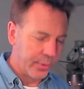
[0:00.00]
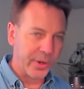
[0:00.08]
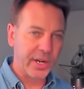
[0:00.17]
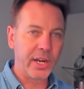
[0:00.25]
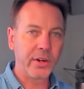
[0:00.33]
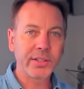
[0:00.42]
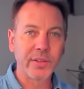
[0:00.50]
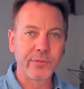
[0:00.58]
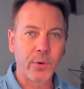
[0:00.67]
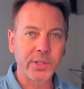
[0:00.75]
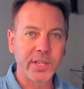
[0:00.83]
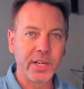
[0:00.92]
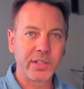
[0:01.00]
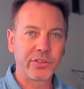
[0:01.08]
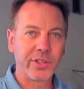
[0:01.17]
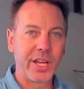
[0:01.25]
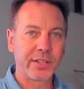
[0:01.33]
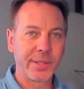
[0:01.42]
We're here at the
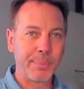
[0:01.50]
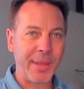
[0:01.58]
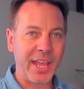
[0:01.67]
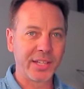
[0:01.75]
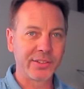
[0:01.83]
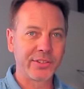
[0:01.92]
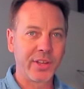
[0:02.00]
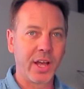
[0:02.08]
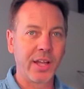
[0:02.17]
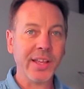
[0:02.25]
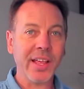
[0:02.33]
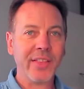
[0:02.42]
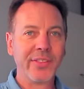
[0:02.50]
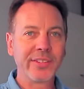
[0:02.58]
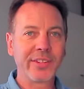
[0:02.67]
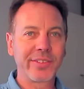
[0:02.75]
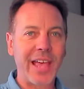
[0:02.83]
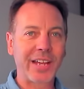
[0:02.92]
14-inch Delta bandsaw.
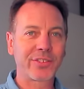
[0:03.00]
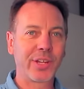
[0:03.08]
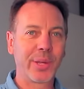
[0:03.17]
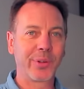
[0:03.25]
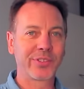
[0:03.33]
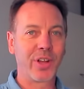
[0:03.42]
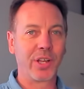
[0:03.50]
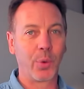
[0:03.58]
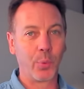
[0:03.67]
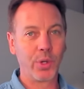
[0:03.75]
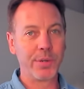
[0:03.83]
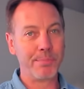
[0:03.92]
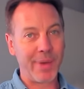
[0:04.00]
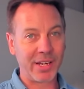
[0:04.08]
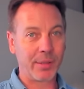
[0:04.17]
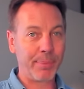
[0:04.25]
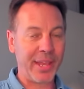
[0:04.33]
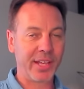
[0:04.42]
This is actually what's called a wood
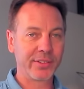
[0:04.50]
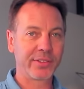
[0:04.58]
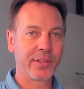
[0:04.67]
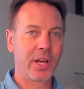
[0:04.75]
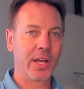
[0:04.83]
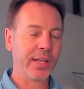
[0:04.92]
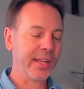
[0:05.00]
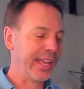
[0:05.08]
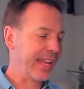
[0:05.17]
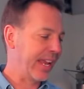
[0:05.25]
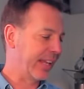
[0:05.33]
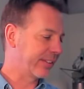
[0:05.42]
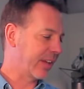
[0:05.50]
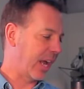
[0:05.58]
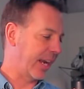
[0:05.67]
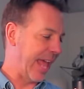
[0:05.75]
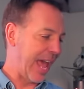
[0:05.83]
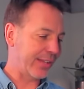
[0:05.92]
metal bandsaw. It's
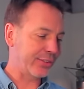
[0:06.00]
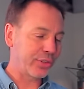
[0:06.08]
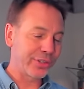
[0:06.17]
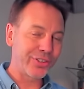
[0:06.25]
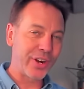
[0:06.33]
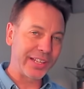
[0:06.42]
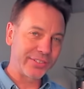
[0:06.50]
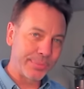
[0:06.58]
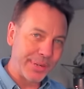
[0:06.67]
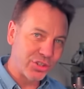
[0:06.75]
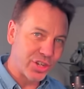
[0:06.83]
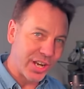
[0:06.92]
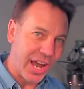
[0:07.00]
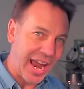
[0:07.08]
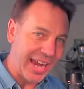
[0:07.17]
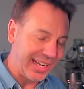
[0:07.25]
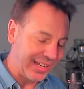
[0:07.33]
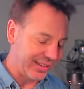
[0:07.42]
got an extra transmission
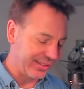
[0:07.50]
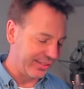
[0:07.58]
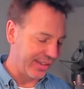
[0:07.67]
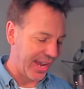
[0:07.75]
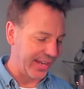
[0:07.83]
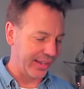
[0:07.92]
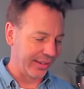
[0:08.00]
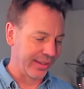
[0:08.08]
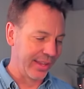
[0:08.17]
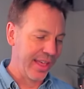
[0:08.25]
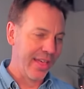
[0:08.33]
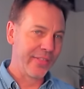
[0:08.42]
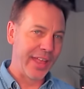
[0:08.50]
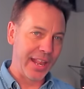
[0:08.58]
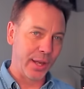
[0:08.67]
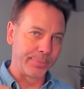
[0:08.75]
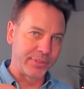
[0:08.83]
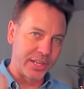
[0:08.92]
hiding inside it that
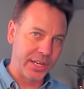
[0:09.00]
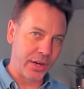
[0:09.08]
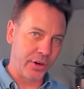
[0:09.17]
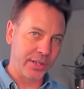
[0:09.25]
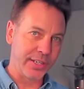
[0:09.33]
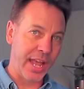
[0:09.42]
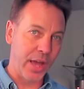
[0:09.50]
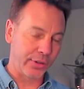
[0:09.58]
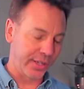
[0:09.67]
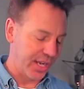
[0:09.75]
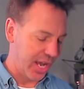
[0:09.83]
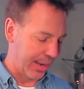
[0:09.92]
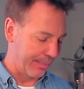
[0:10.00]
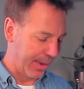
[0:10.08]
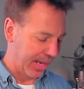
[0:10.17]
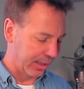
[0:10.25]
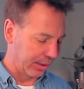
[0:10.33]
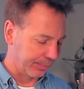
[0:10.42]
helps gear it down to cut
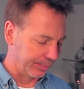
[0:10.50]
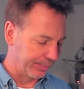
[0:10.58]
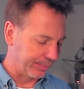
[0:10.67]
metal.